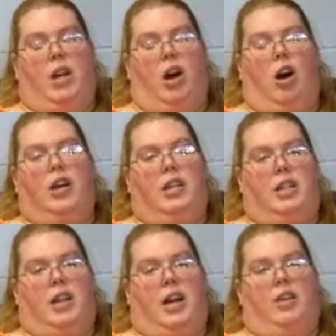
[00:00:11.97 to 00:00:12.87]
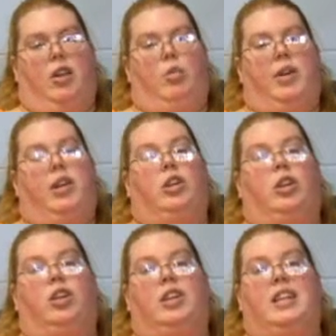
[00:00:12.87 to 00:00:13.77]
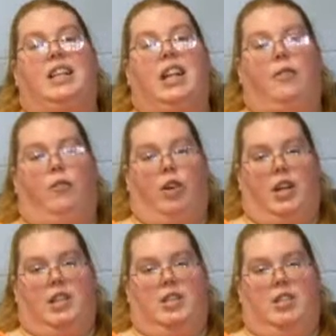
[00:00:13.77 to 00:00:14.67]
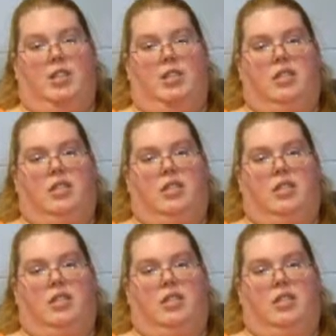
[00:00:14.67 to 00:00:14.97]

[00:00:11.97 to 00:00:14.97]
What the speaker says: we all get together and we can learn different